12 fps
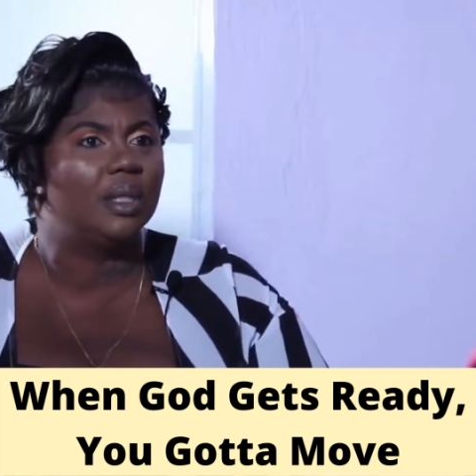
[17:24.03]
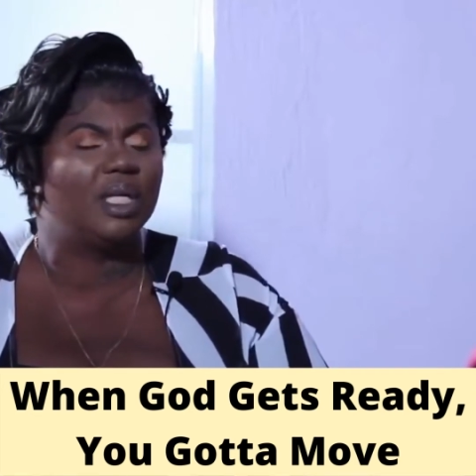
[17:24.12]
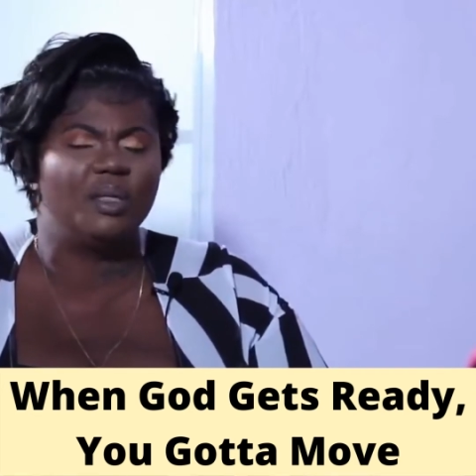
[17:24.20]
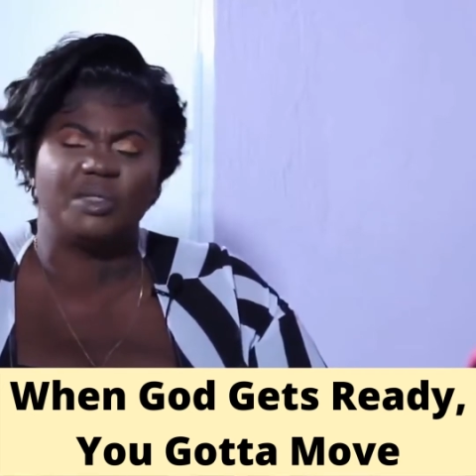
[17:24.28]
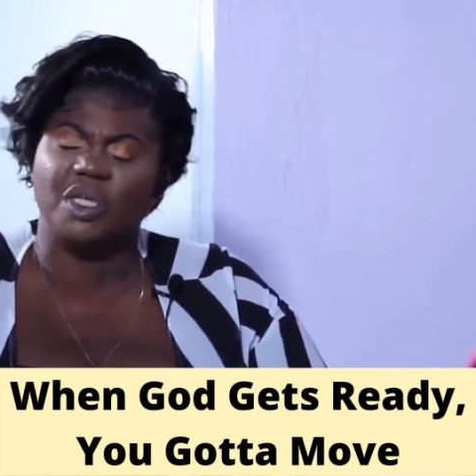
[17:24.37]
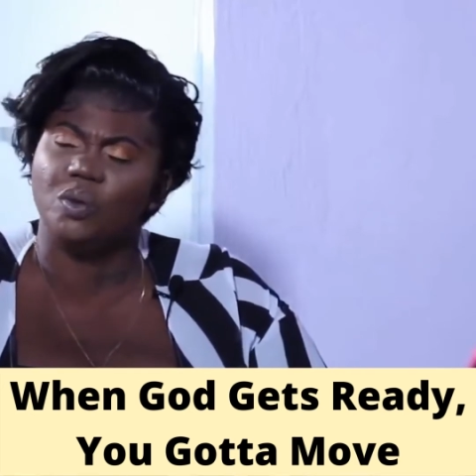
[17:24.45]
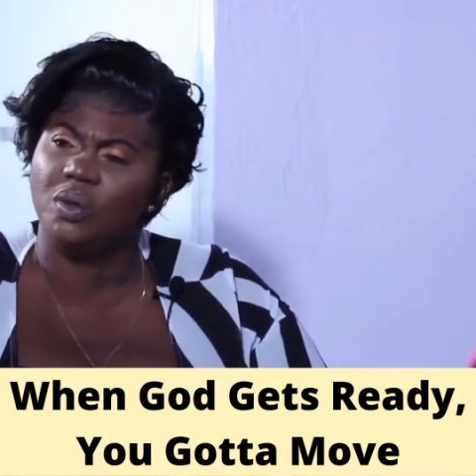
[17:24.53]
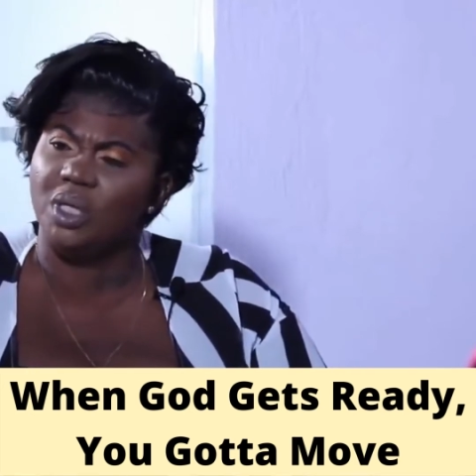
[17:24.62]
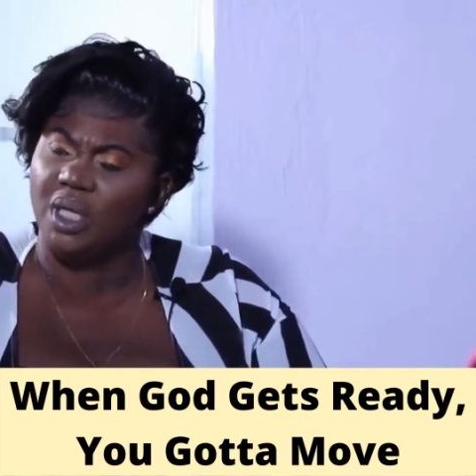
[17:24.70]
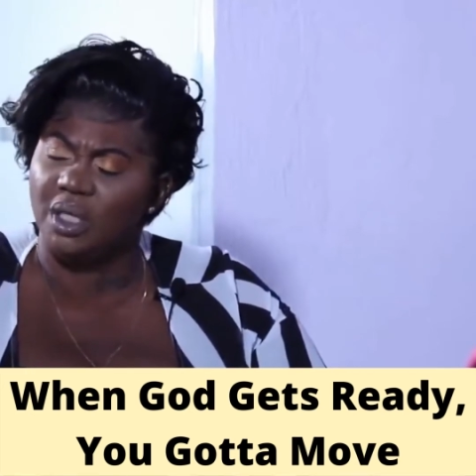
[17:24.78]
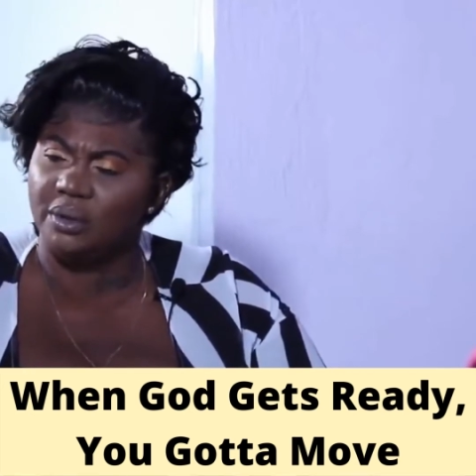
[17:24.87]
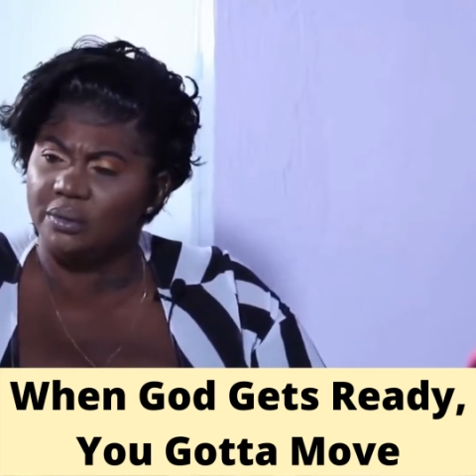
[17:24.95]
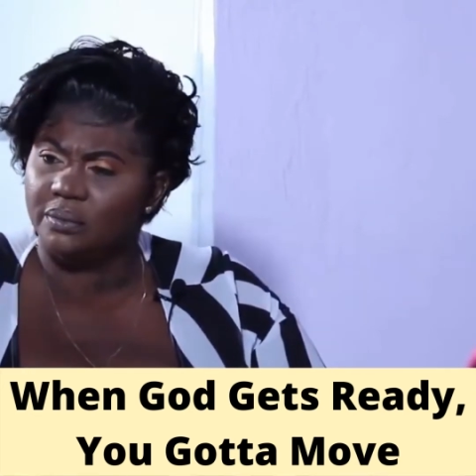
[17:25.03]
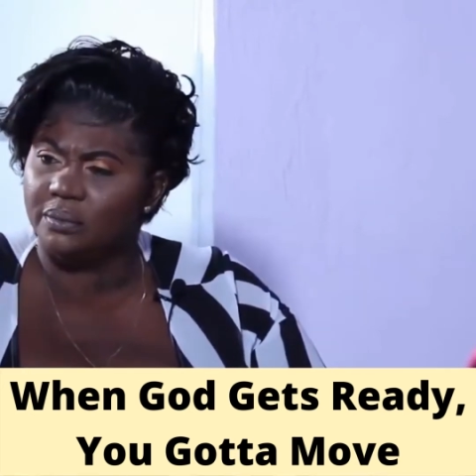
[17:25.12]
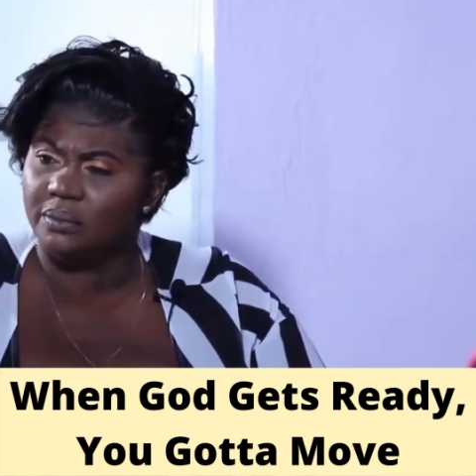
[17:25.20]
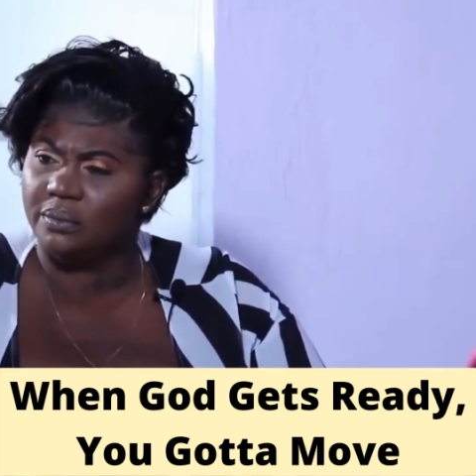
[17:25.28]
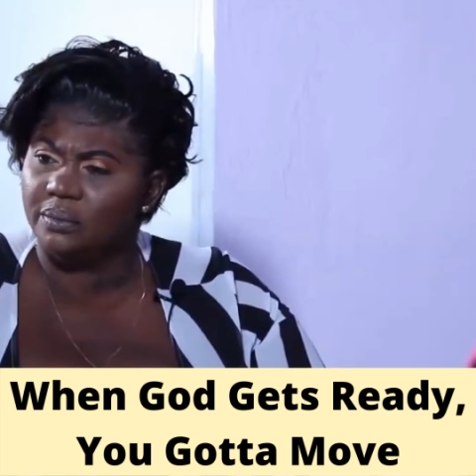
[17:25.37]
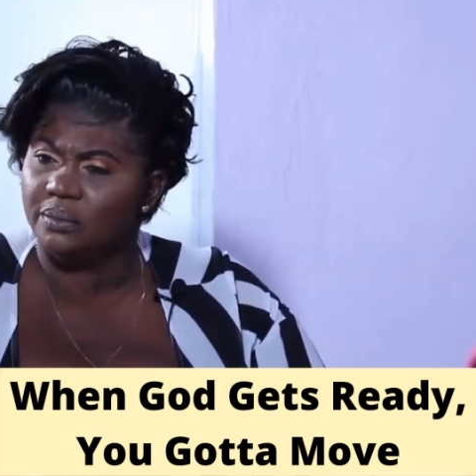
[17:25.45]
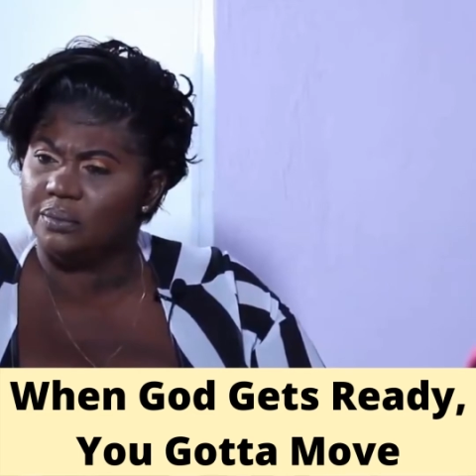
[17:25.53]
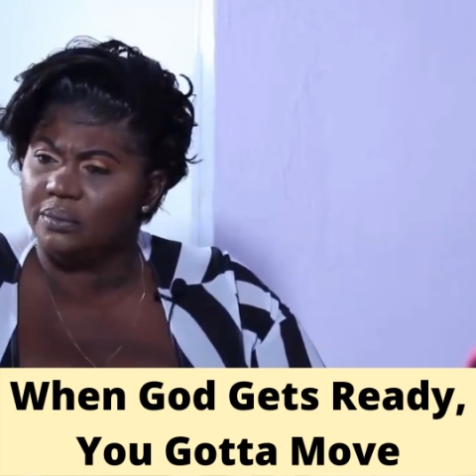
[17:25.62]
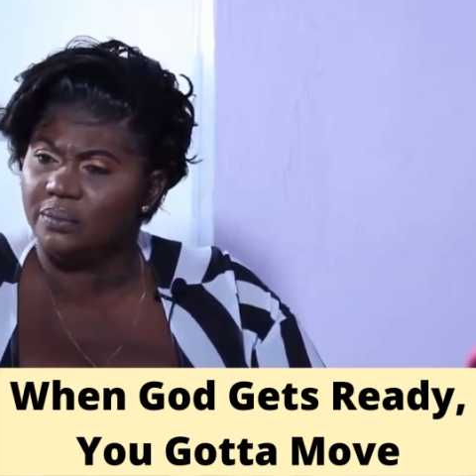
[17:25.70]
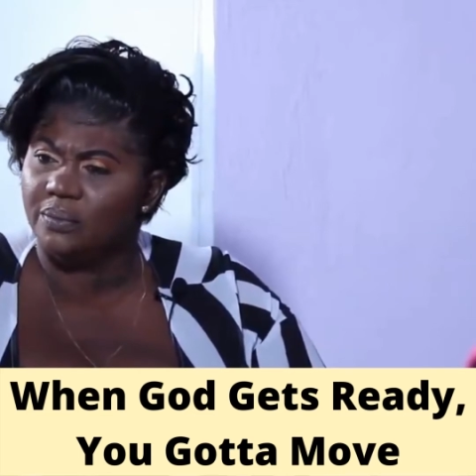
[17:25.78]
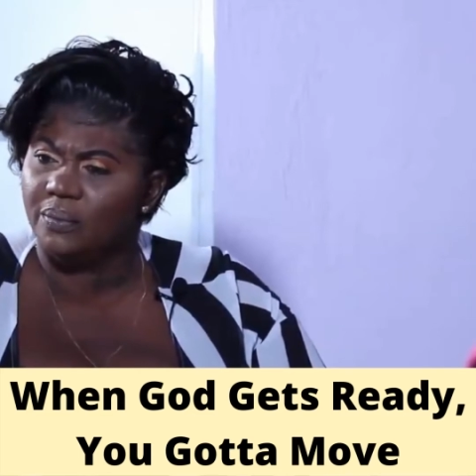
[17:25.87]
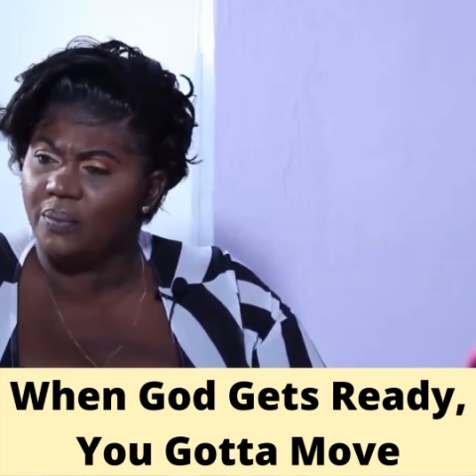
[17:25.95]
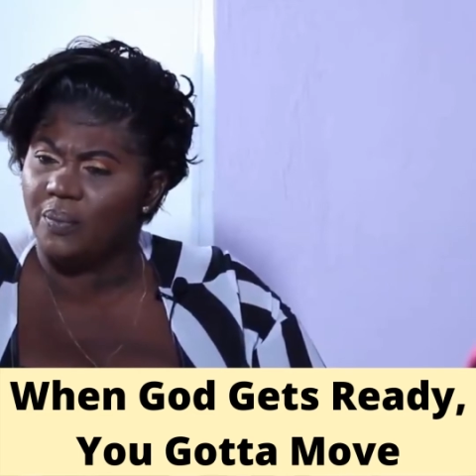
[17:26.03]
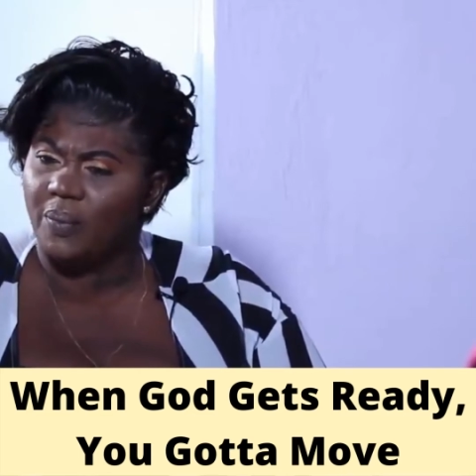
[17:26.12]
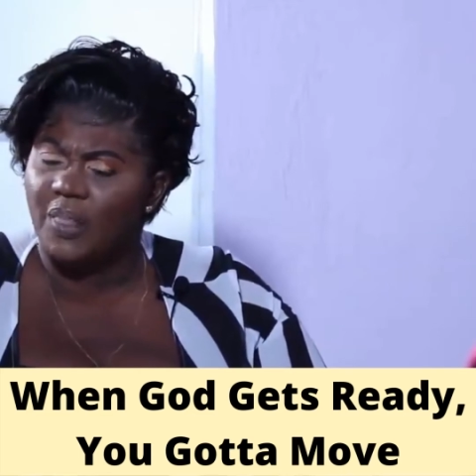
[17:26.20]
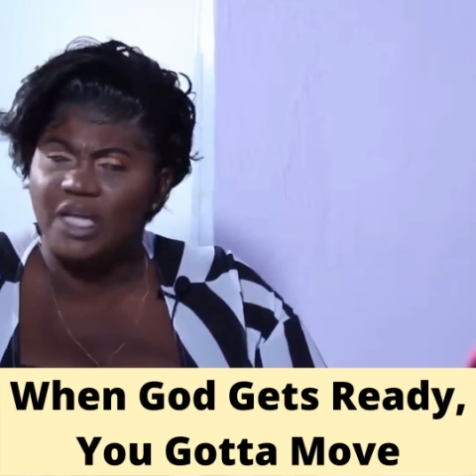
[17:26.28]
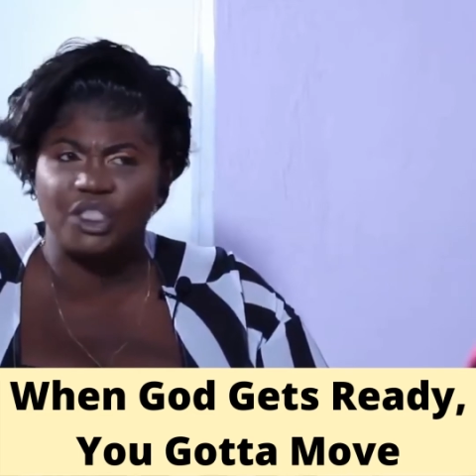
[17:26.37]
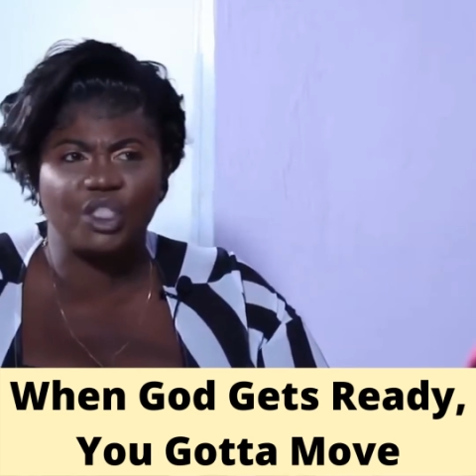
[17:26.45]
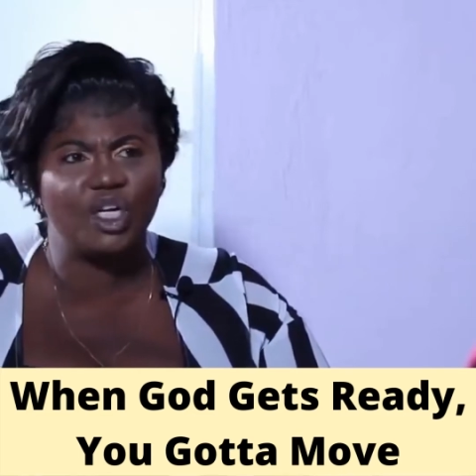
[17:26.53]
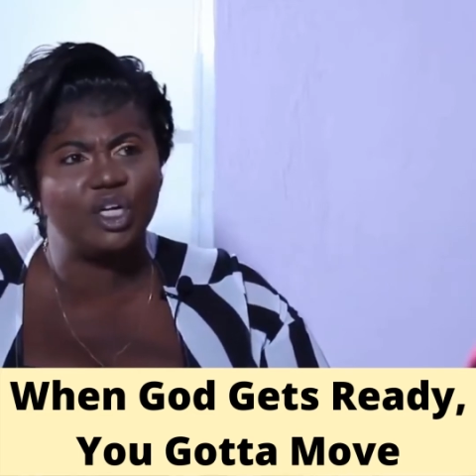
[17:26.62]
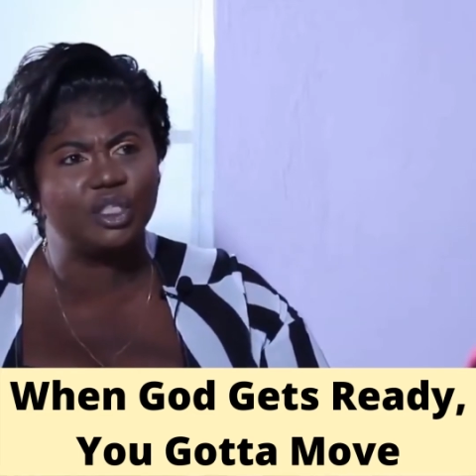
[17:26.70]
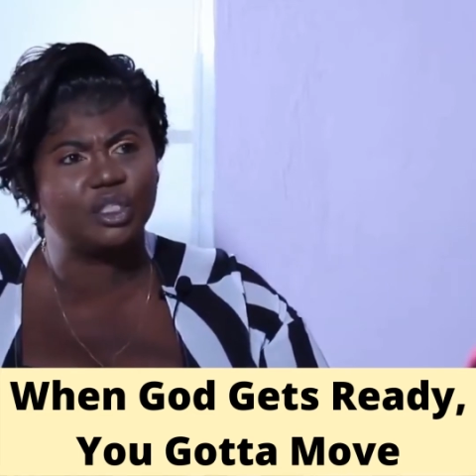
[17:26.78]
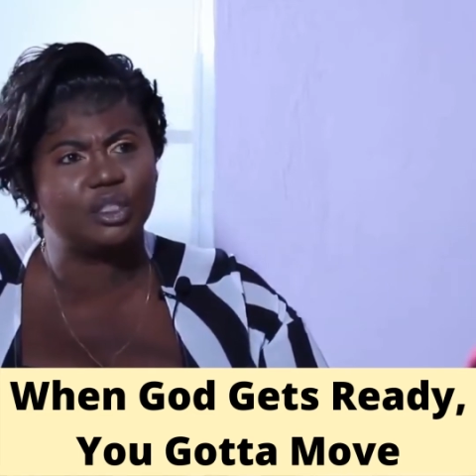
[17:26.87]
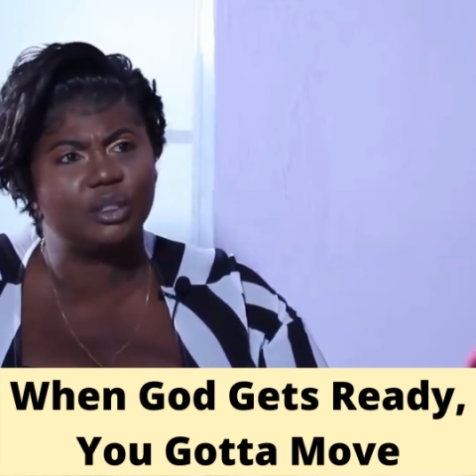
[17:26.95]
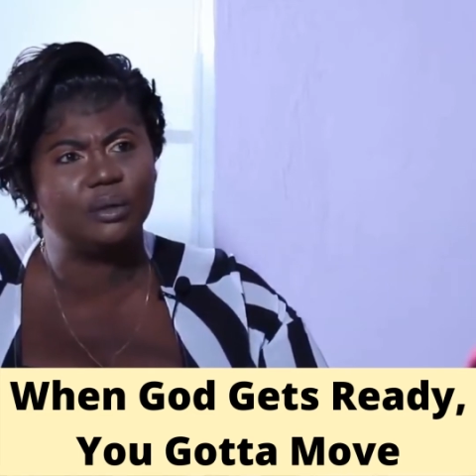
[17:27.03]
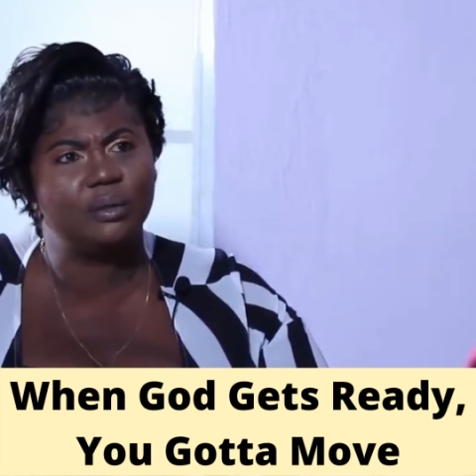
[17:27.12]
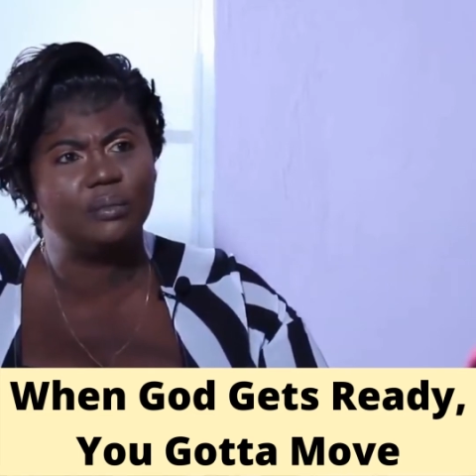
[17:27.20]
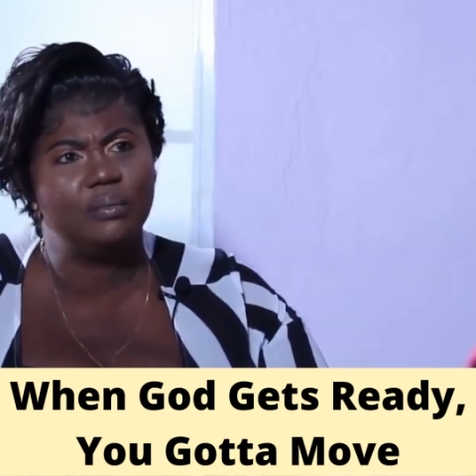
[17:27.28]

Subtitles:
And he said, hold on. Church.